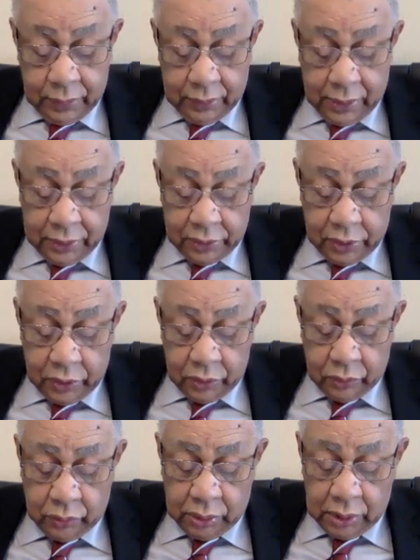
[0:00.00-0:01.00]
than to
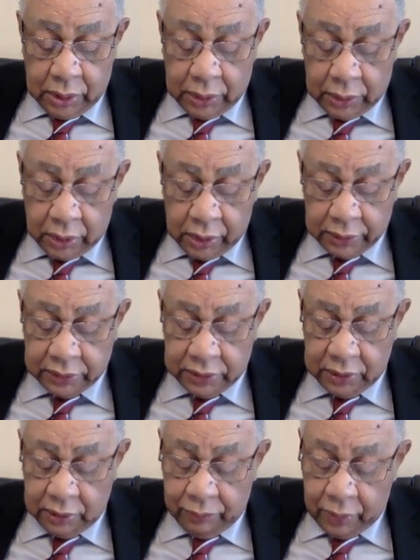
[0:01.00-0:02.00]
know a lot
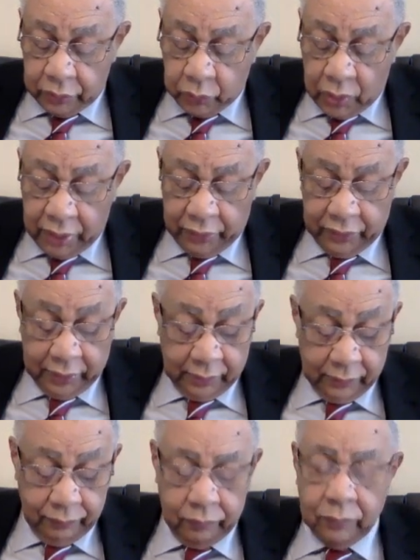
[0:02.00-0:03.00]
about one thing,
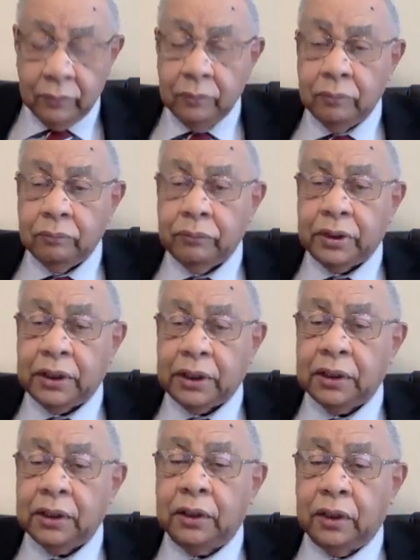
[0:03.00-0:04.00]

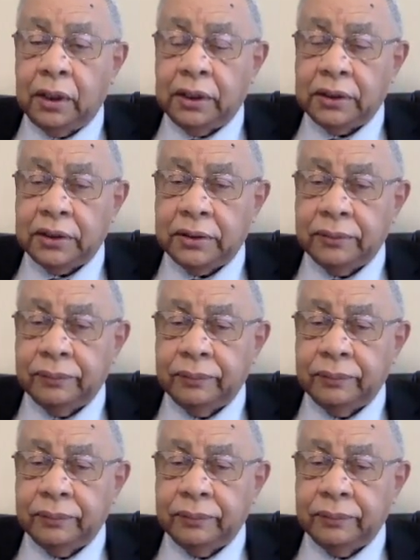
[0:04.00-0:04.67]
particular knowledge?